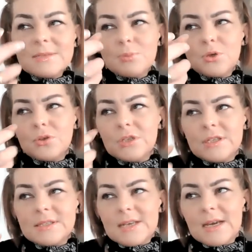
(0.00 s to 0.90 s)
to pull
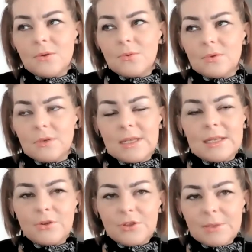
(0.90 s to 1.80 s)
you down
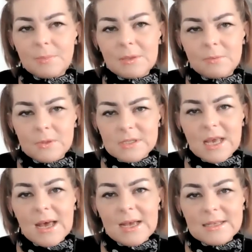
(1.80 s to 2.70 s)
in other people's
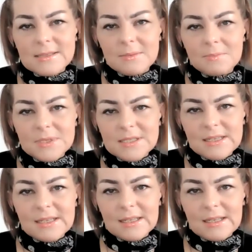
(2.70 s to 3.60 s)
eyes in
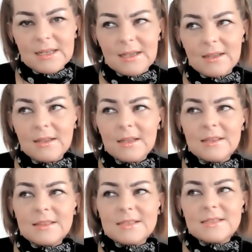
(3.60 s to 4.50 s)
particular.
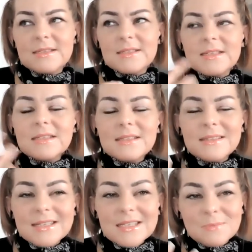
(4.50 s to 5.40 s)
There's still
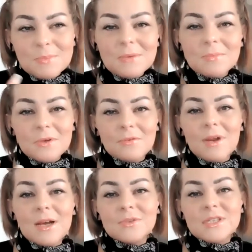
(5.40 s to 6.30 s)
these people
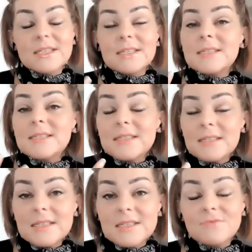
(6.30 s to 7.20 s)
around, and there's
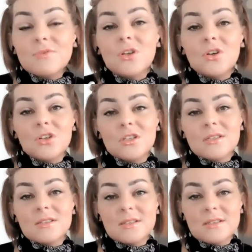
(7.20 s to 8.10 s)
still this
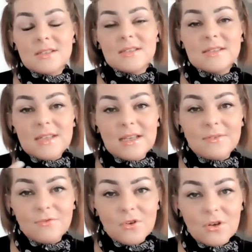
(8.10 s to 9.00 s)
reluctance to see,
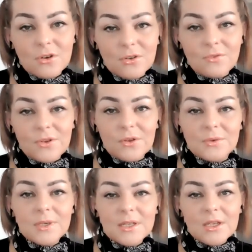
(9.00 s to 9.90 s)
for a lot of
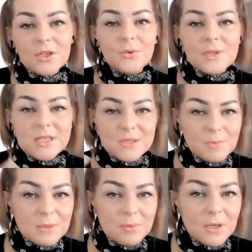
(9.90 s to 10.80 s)
you, who these
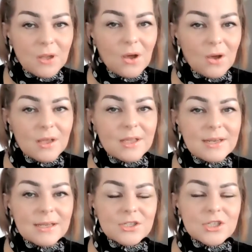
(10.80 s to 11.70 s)
people are. And
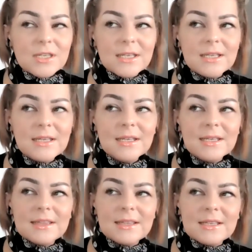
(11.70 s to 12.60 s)
actually
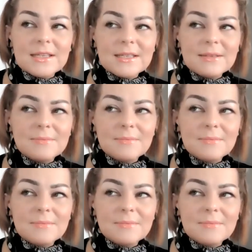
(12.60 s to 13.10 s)
the